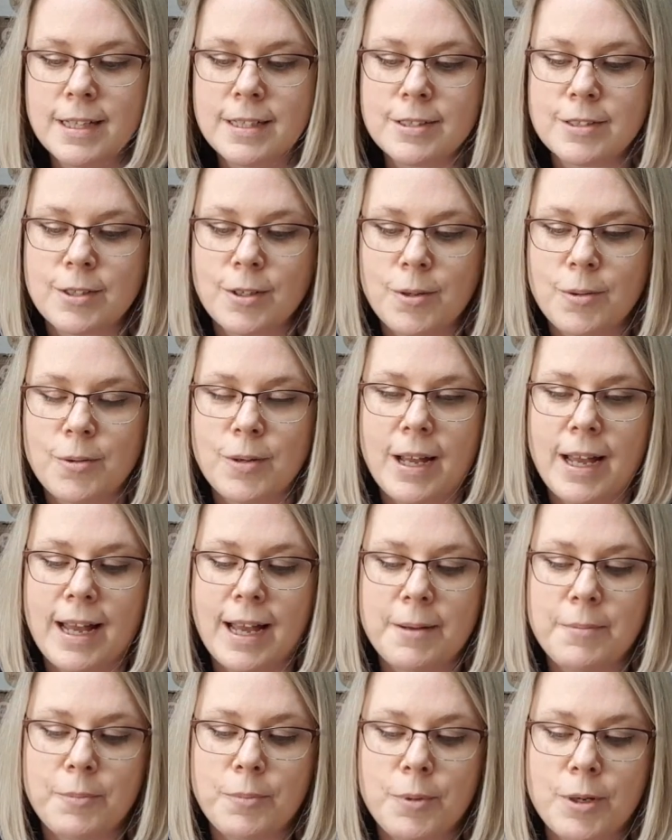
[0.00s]
So
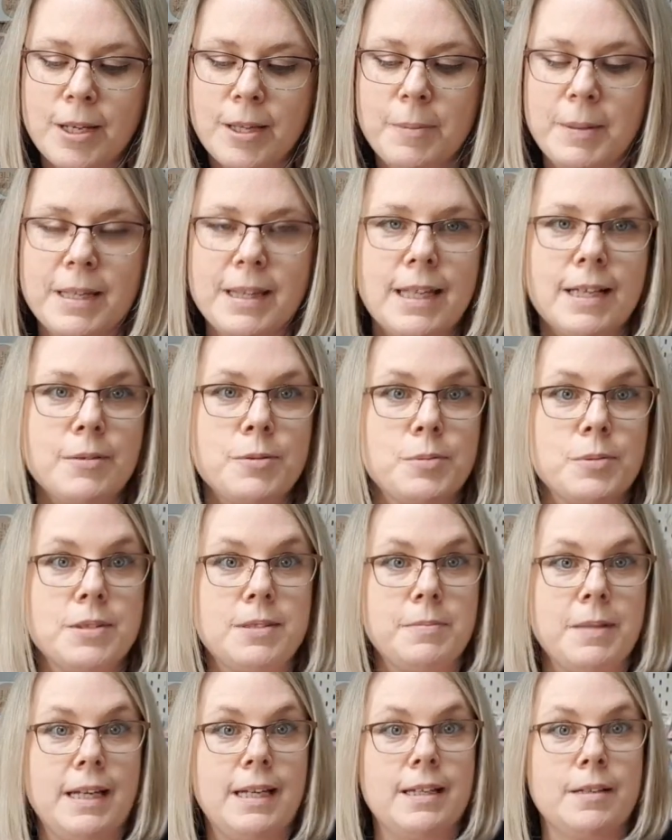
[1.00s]
one of the big things was
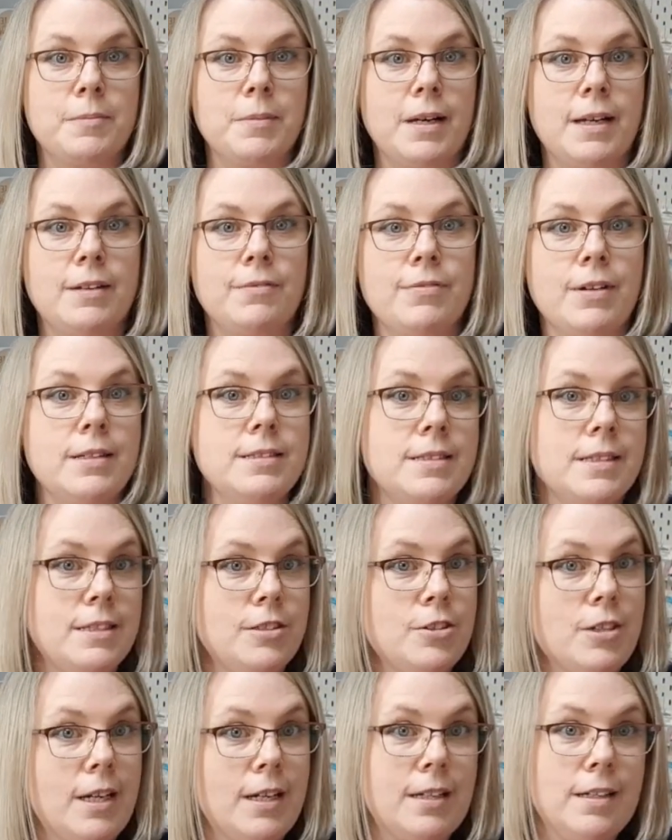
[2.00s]
making my Francine
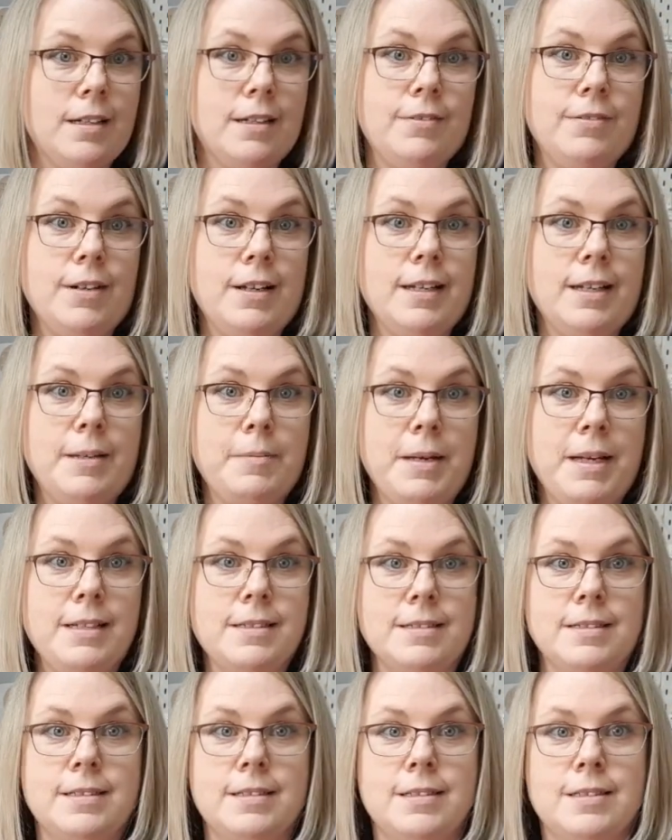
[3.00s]
jacket. I finally made
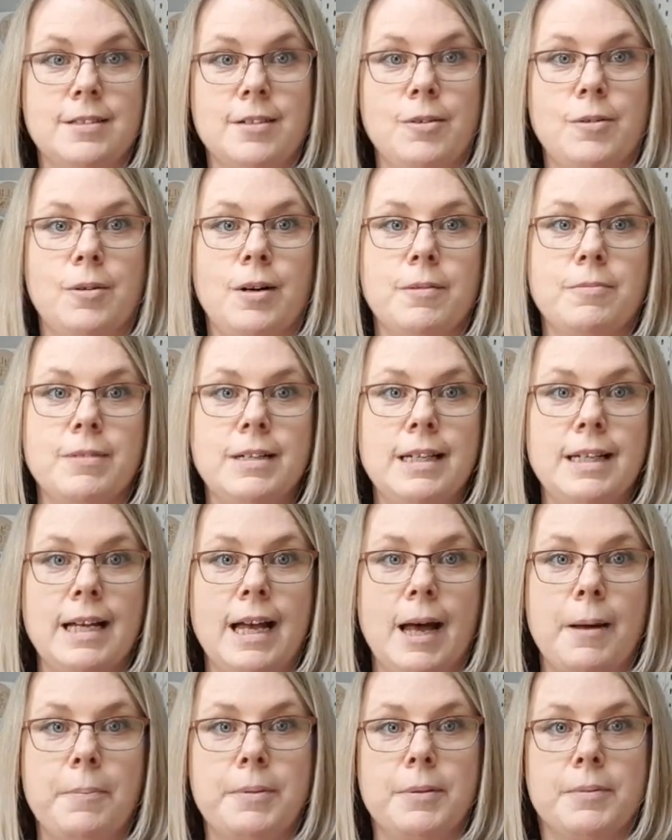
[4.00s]
it, so I'm really
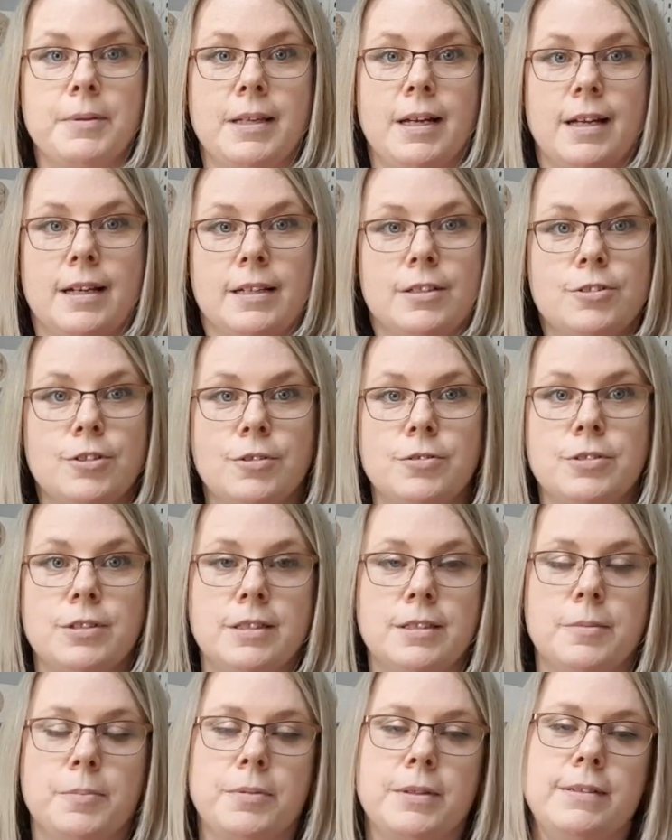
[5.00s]
happy with that. I showed it
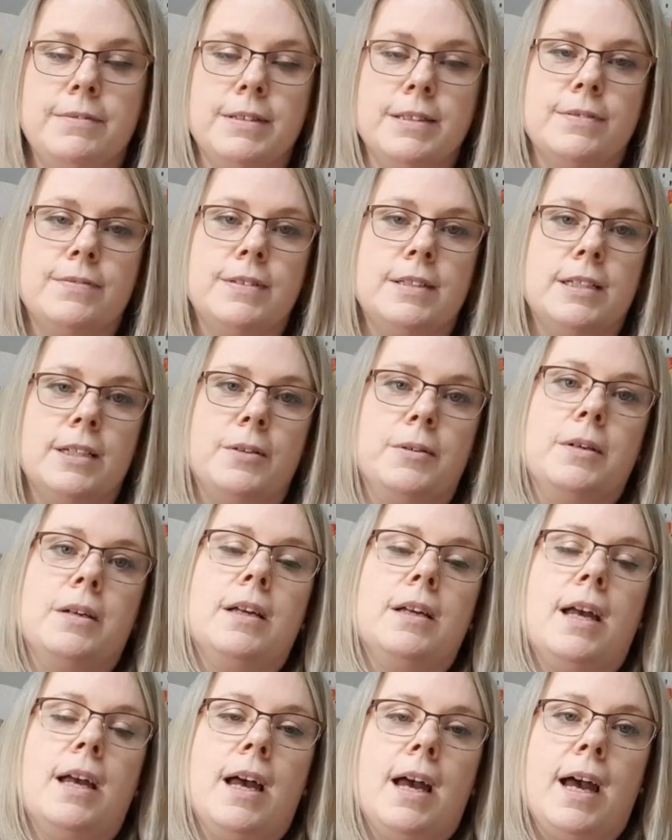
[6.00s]
in a previous video.
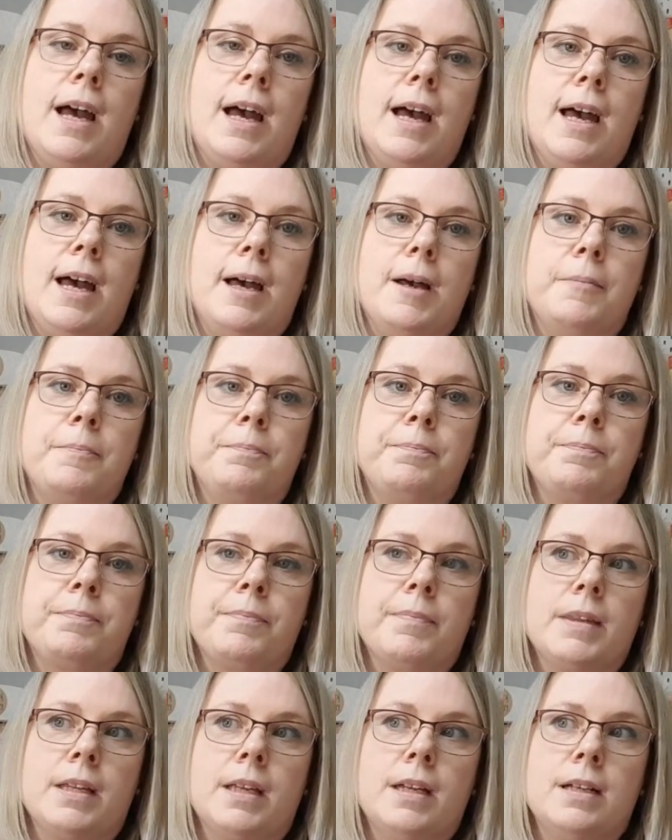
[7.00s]

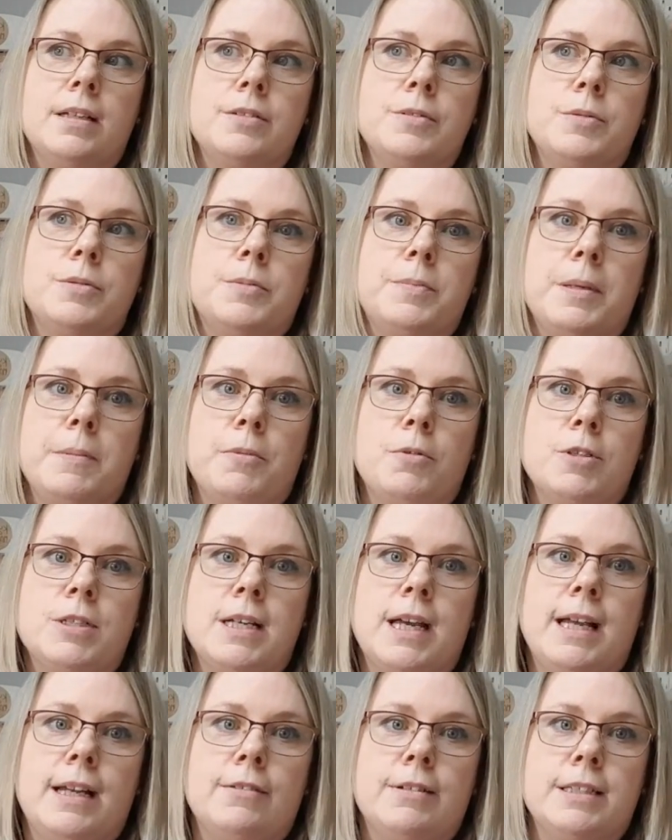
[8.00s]
So there's a bit more
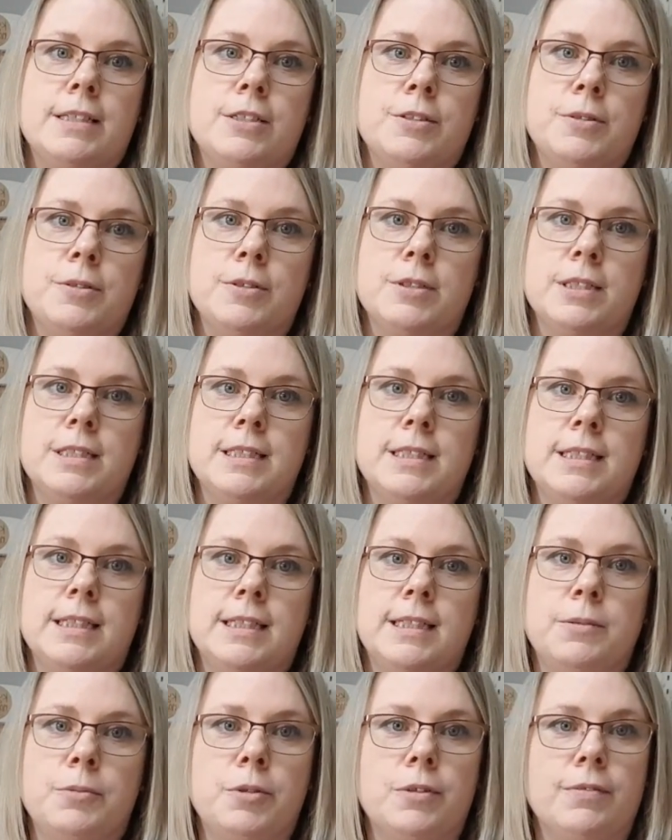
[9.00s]
tailoring to it. I did it
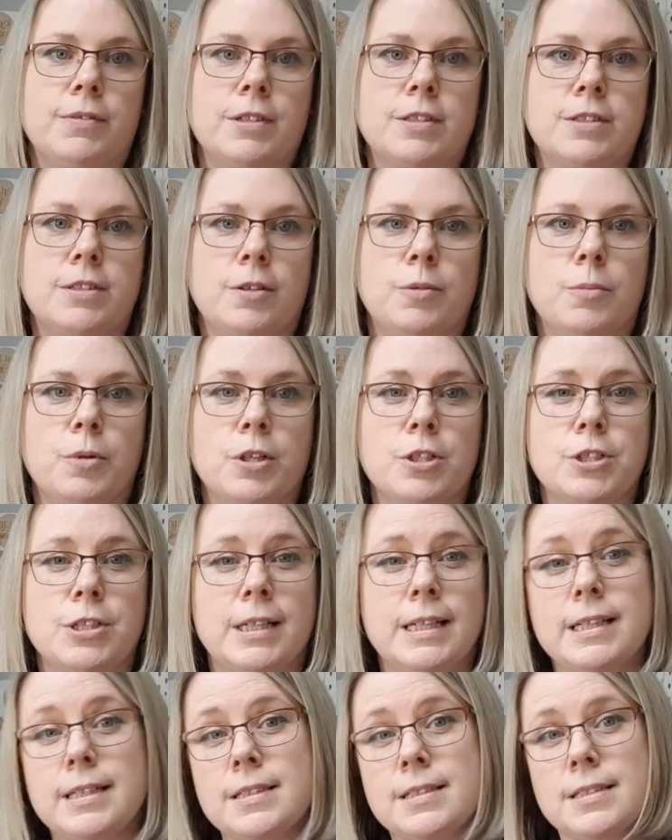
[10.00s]
in one of our stonewash
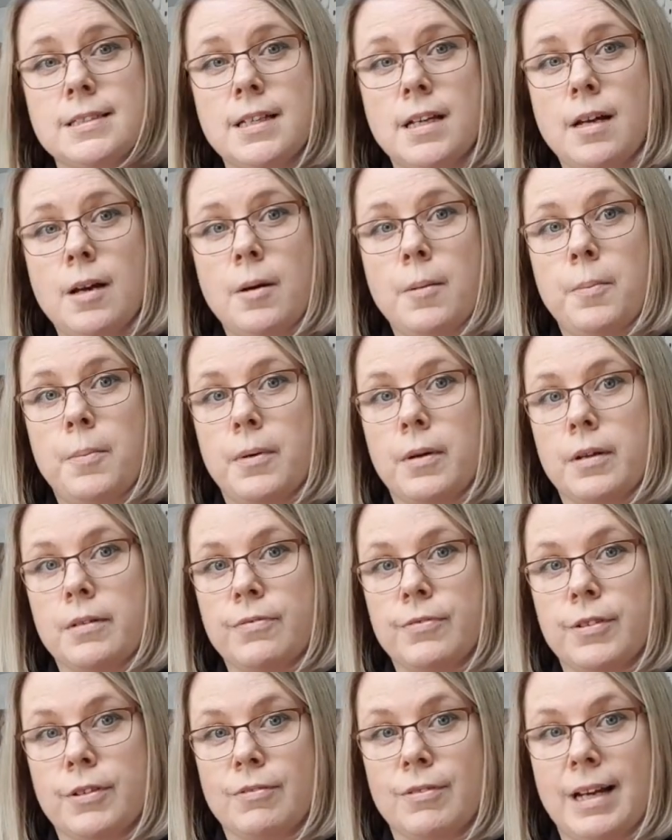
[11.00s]
linens, but
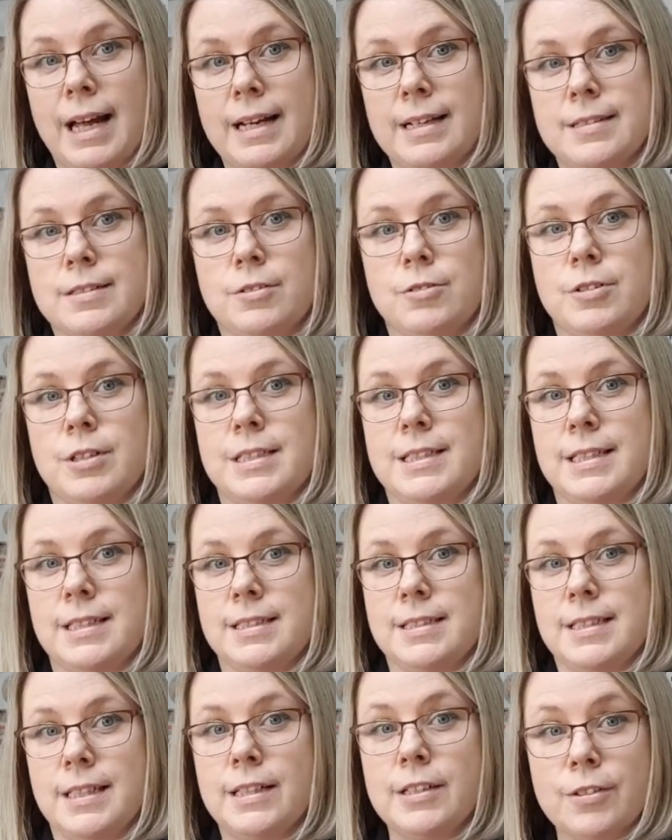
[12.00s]
for the relaxed look I
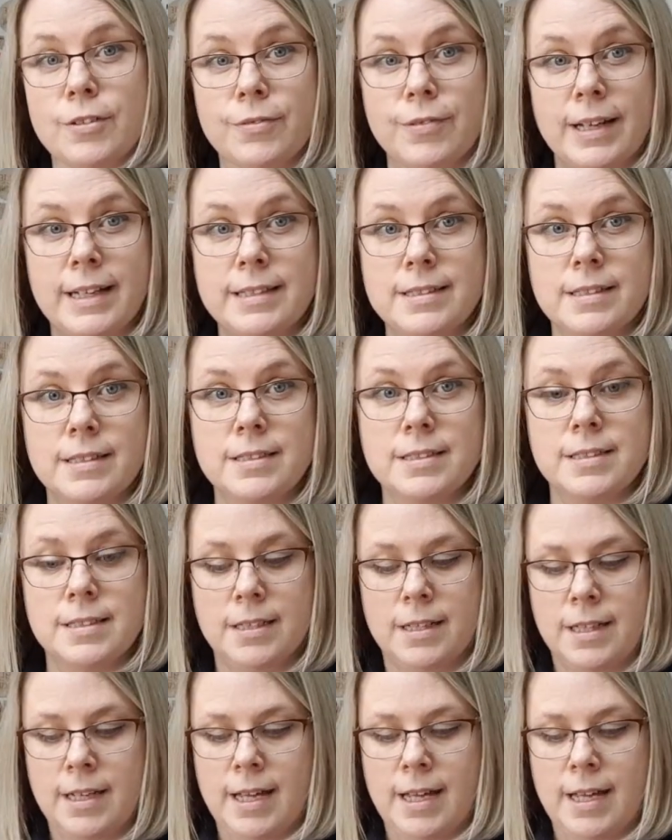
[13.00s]
didn't interface it.